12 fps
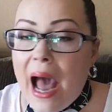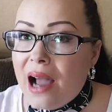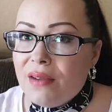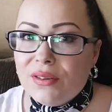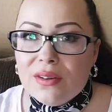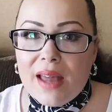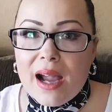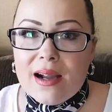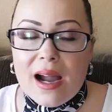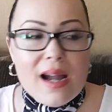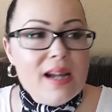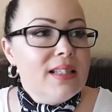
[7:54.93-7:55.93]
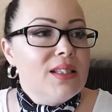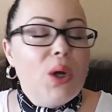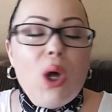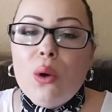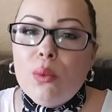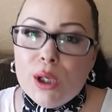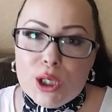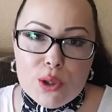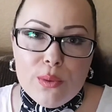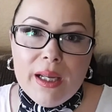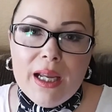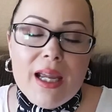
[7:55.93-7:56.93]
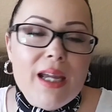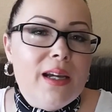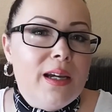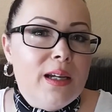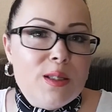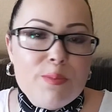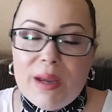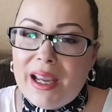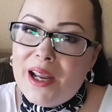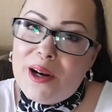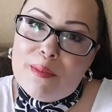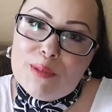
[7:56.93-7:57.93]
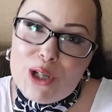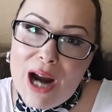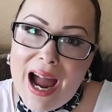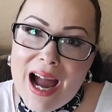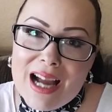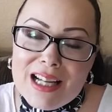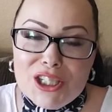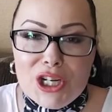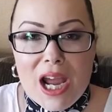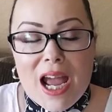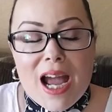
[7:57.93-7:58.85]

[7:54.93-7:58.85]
After that, guys, all we're doing is picking up trash,